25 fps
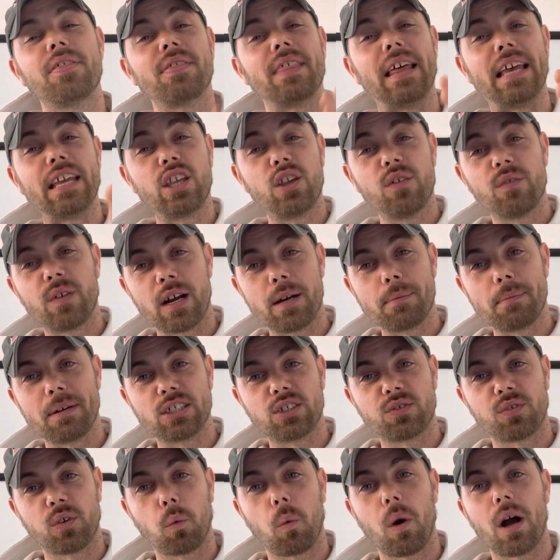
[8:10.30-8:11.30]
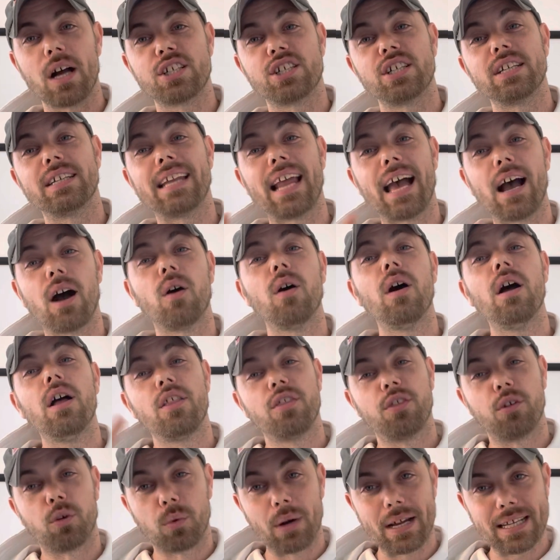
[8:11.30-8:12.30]
thank you very much for watching. Now,
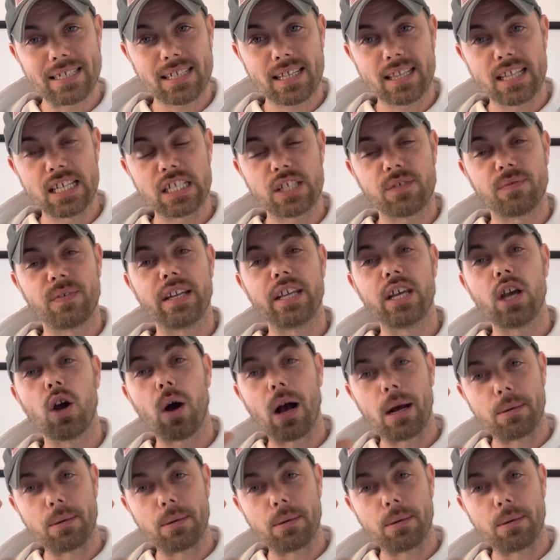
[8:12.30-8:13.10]
the rest of this video,